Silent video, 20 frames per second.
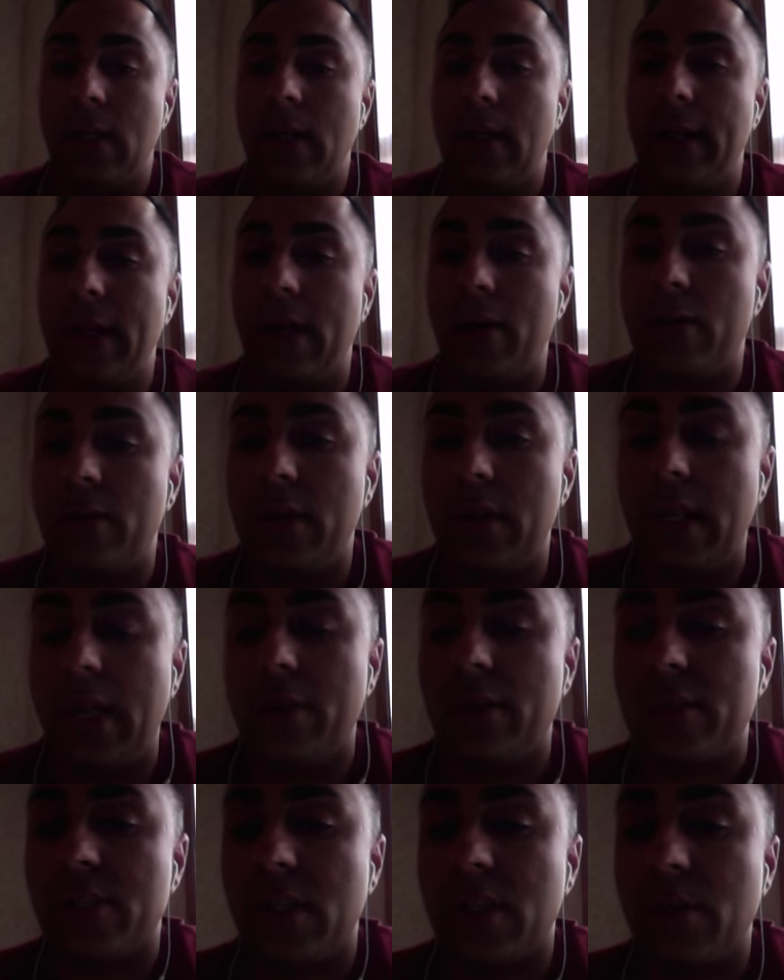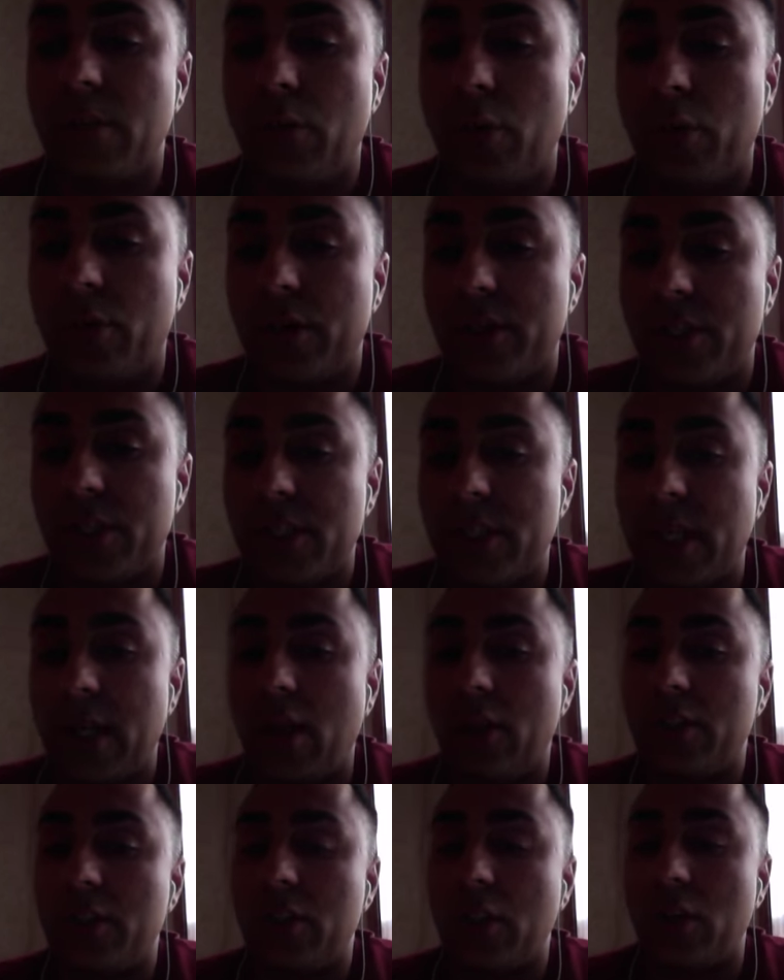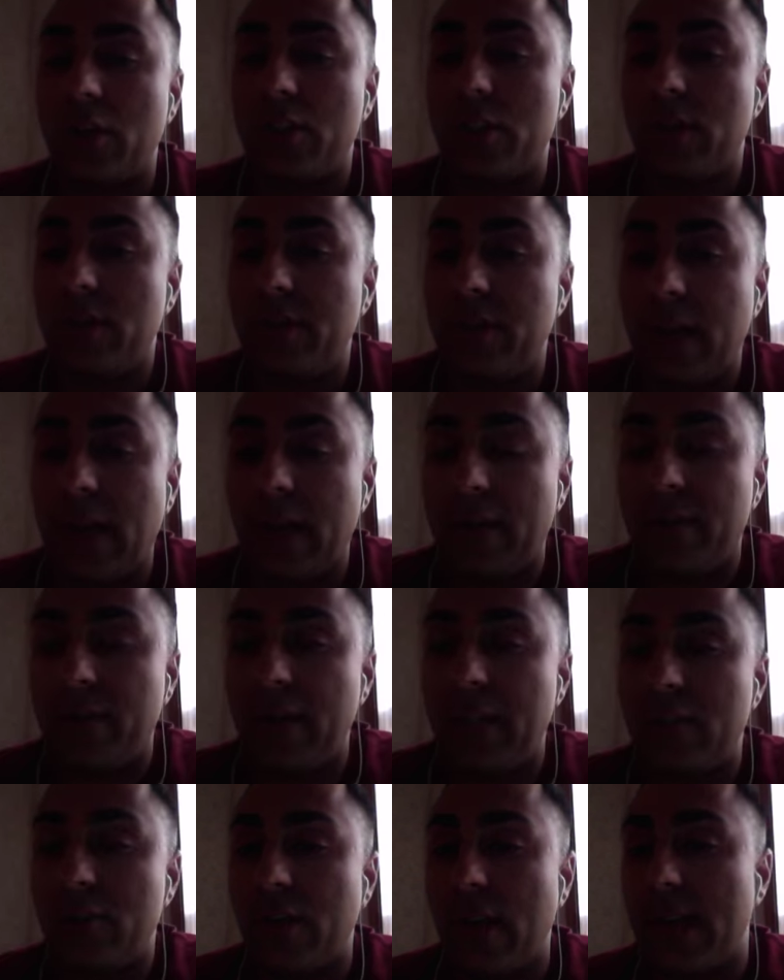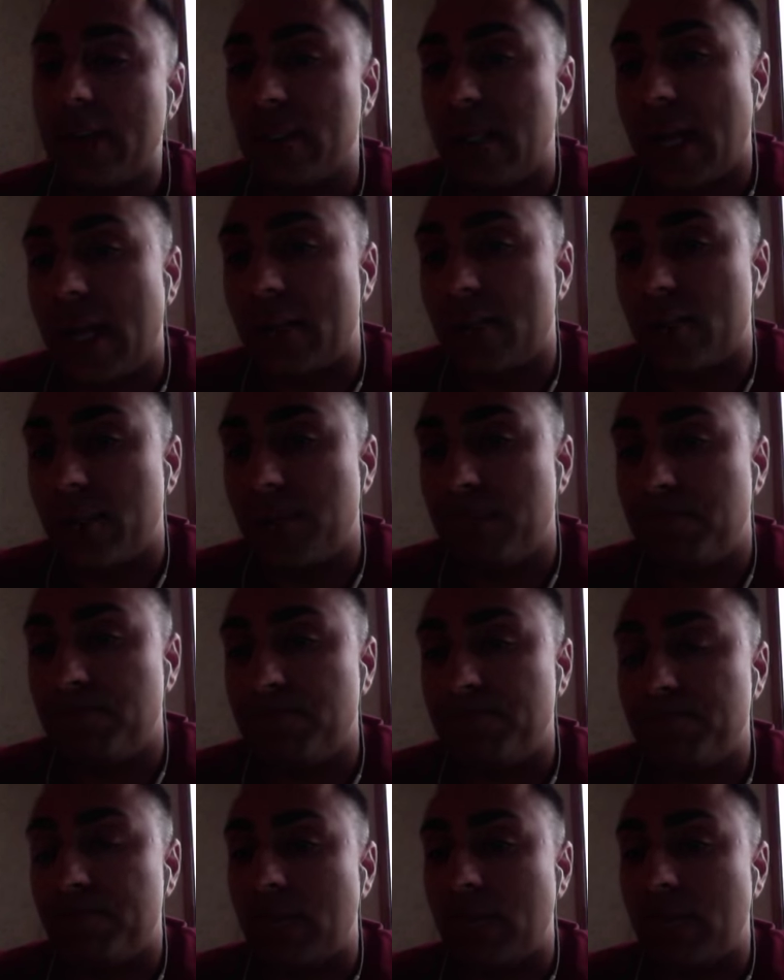And now there's other brokerages that charge you a flat fee transaction.